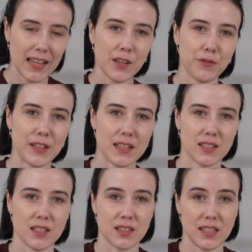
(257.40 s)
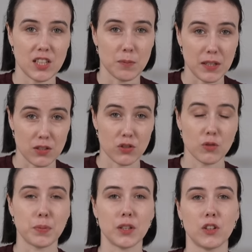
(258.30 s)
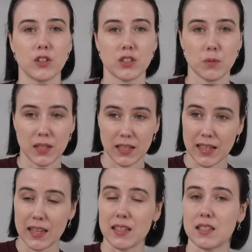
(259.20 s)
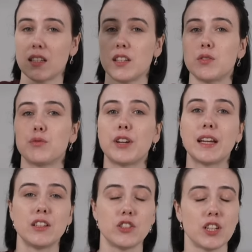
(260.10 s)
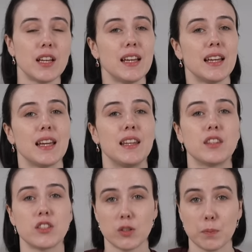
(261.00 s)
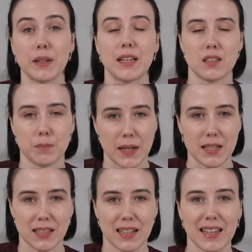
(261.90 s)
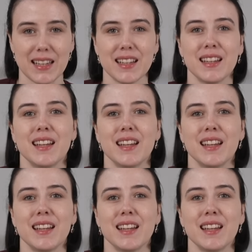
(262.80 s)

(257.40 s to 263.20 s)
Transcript: Hip flexors need to be super long so we can get this nice range in the split, basically.